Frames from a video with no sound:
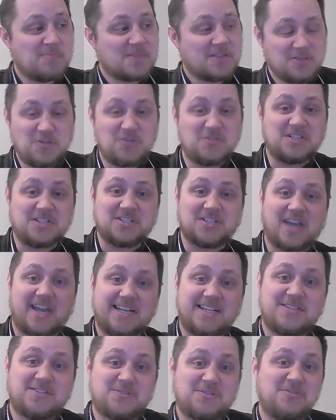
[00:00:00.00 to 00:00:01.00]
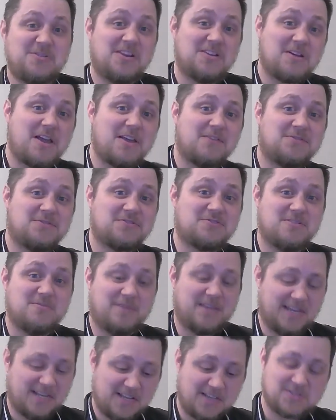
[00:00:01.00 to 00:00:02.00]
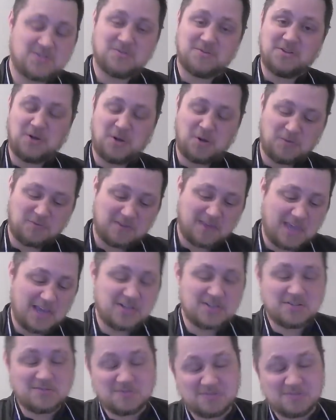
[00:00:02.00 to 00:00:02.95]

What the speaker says: You decided to do live streaming, and I saw the notification.